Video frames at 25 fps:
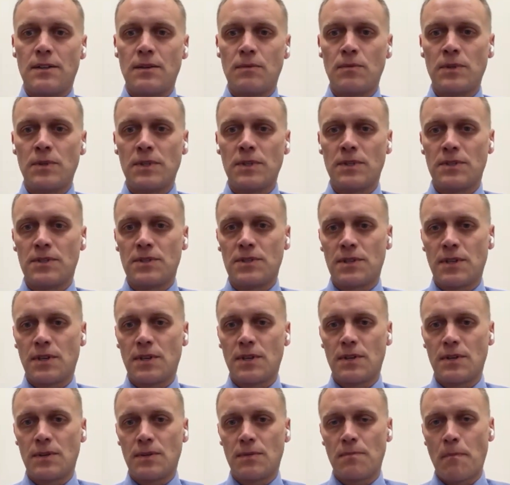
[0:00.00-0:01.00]
in the world.
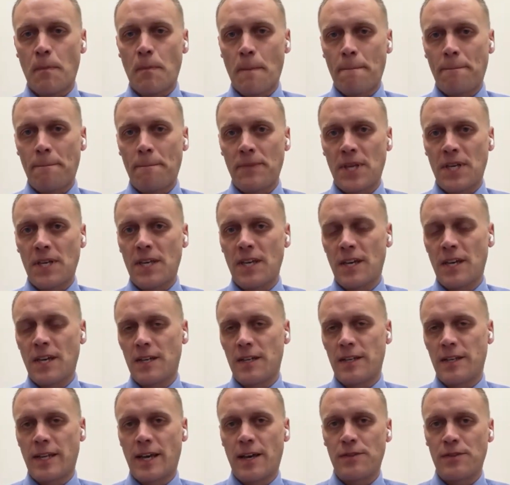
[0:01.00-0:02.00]
So
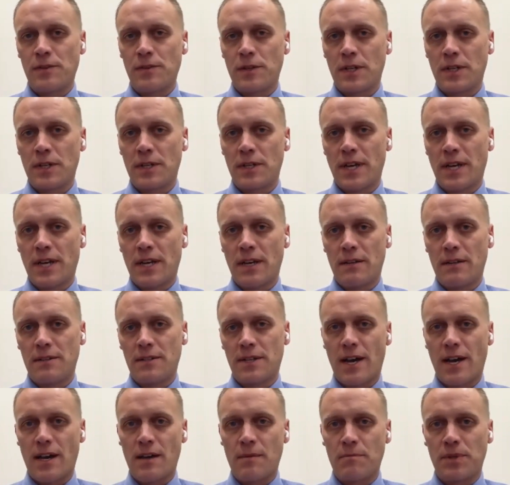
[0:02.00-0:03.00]
again, in that 30-day
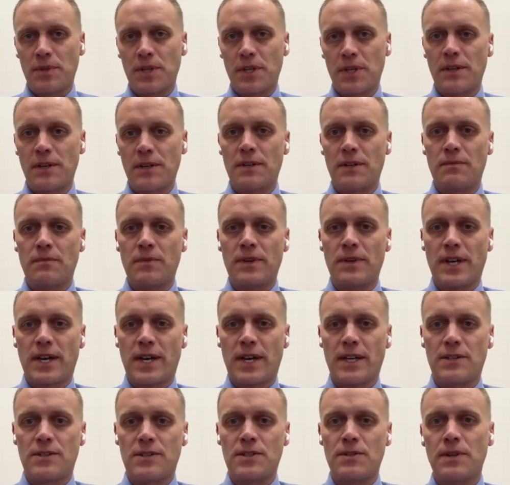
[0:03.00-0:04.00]
time period, we
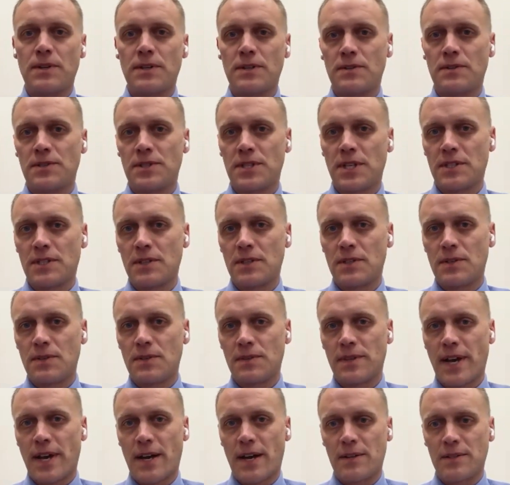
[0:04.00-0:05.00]
had
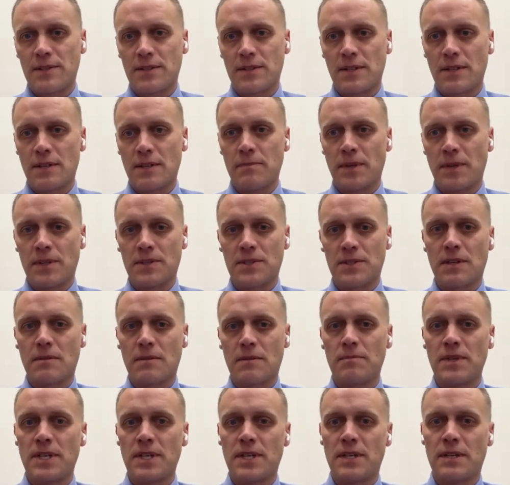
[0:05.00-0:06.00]
262,000 emails
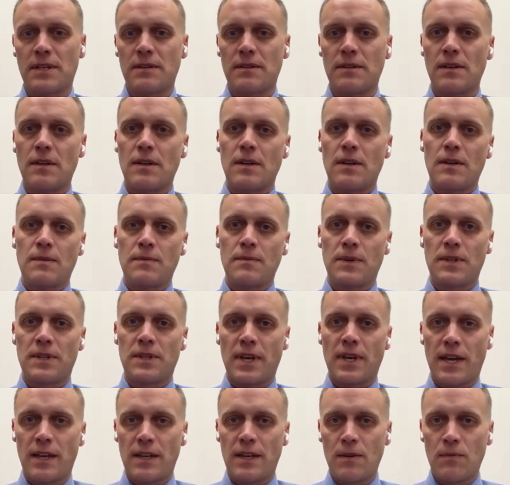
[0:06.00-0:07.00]
come in,
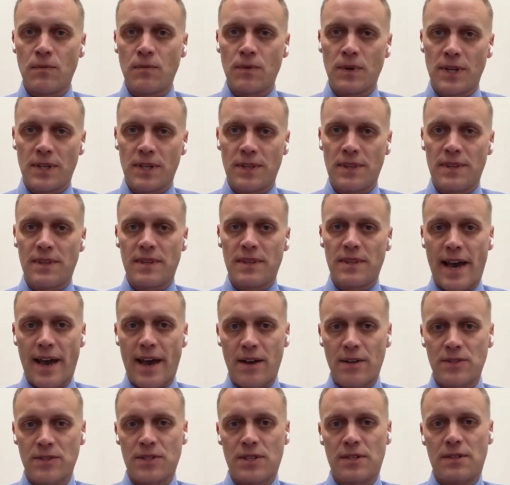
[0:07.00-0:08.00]
with
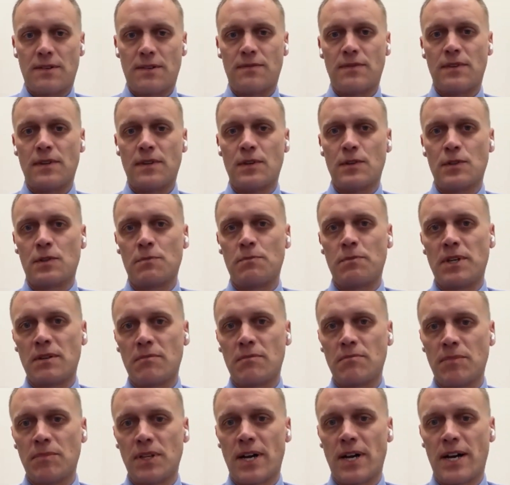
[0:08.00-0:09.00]
81,000 of those
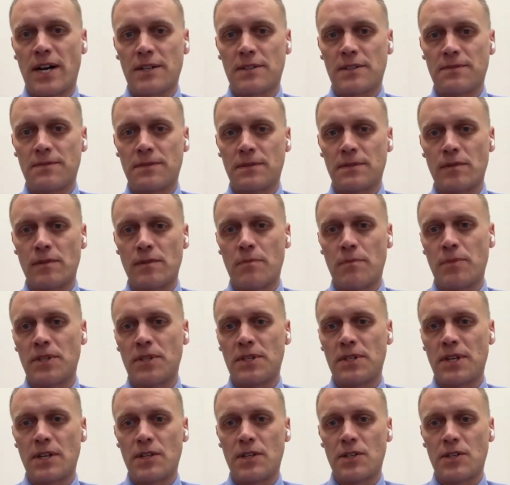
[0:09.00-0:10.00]
being blocked for
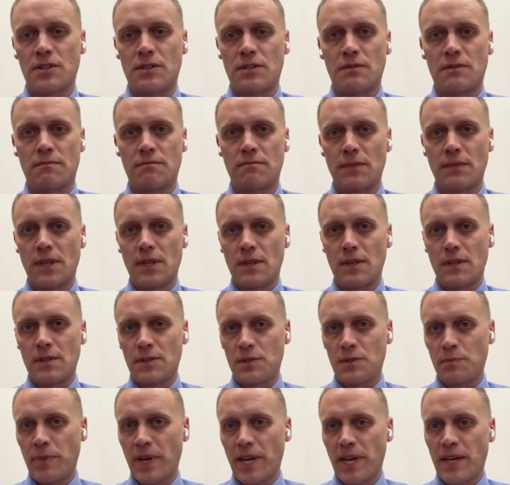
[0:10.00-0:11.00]
reputation,
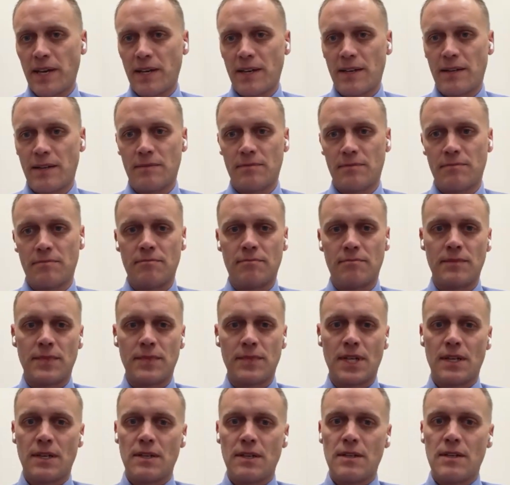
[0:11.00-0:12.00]
spam,
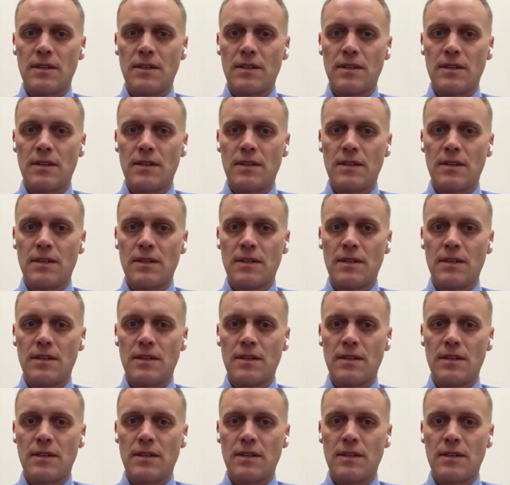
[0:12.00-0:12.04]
